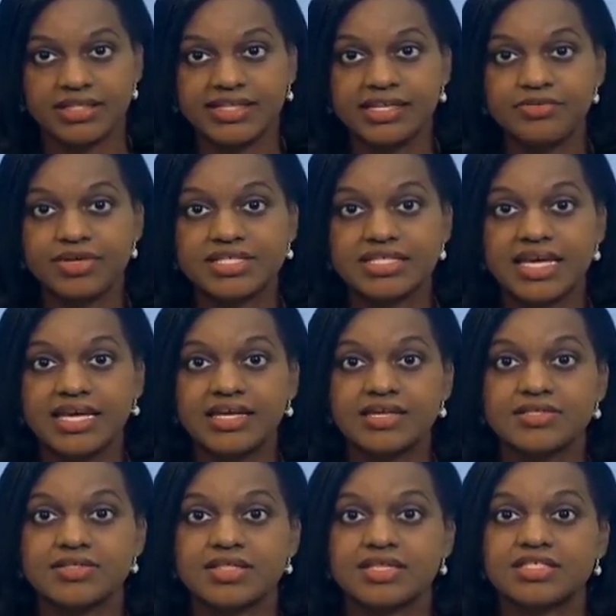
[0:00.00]
De risking
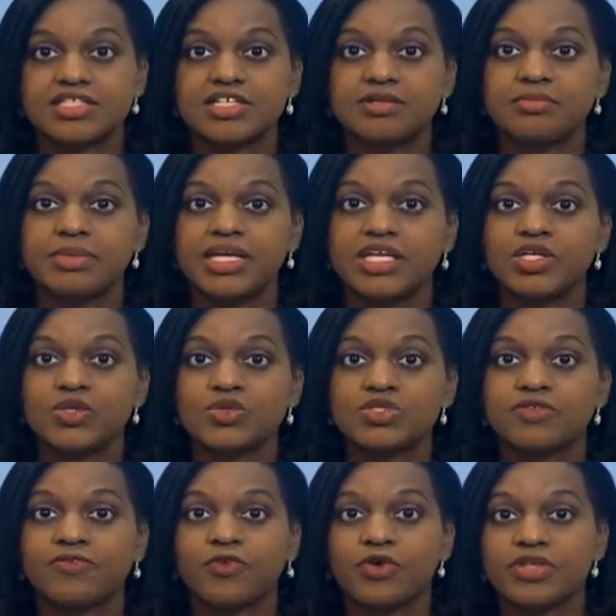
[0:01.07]
is the term being
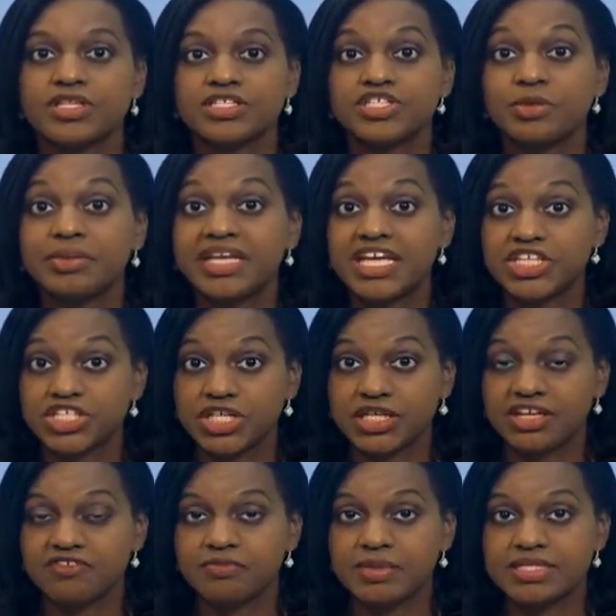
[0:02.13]
used for the termination
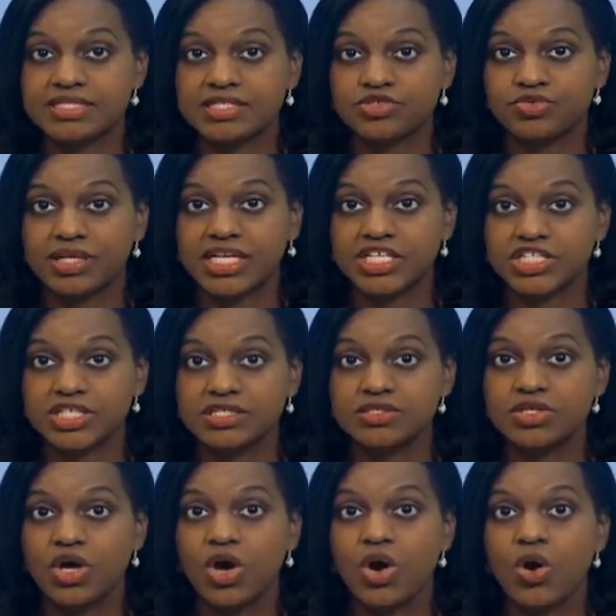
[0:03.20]
of business relations